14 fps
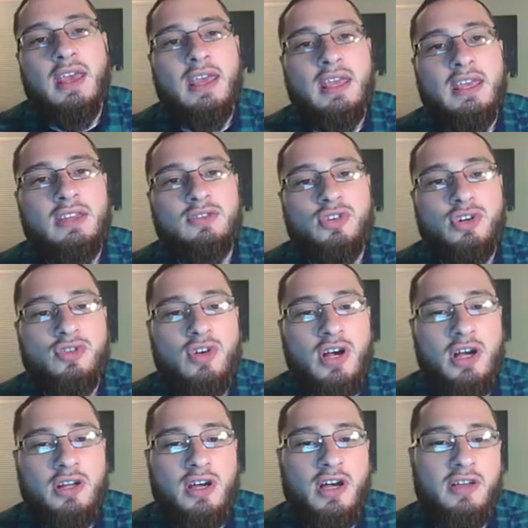a
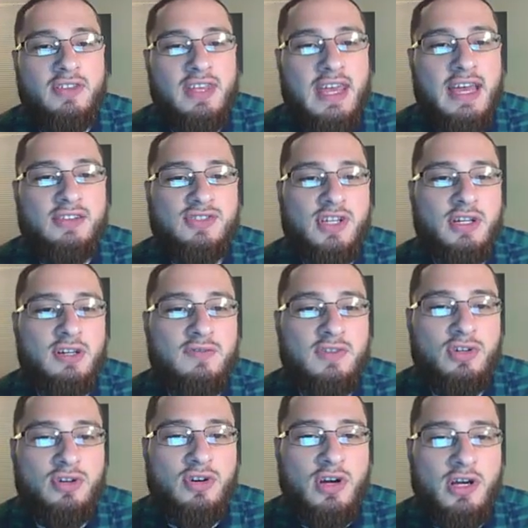neuron, on the axon
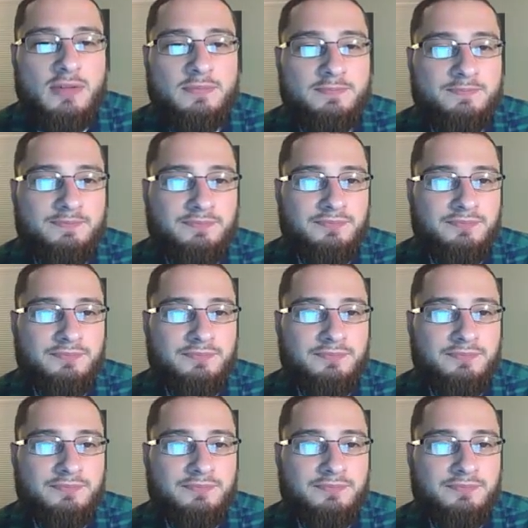of a neuron.